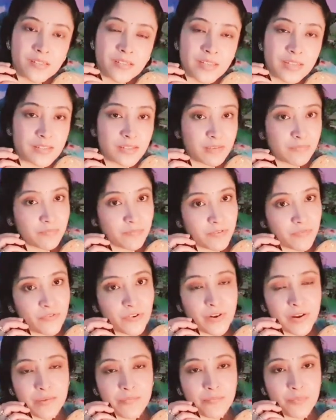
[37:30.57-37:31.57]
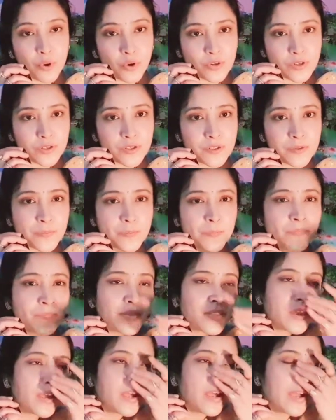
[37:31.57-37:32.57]
That's very important,
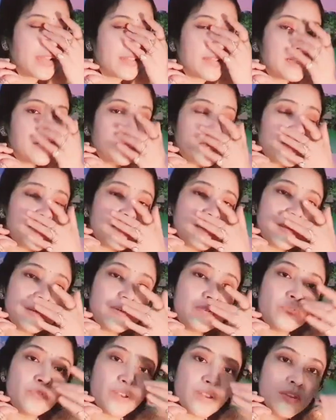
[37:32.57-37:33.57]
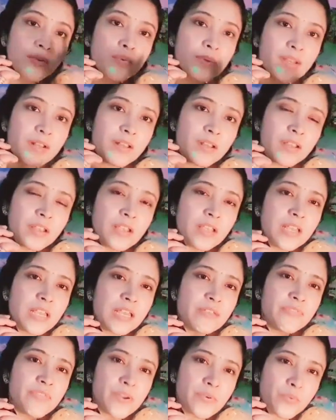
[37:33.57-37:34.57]
and that's why they can do very well.
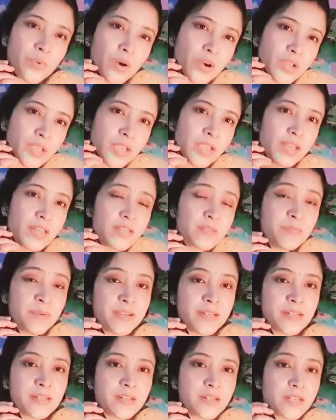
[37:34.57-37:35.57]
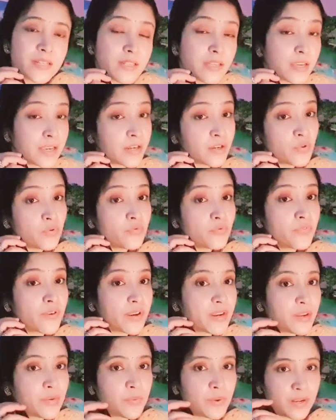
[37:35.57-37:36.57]
If they're working independently, they can do
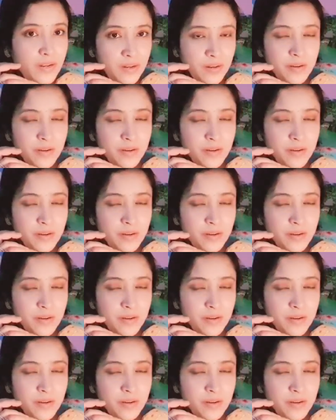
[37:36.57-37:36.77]
very well.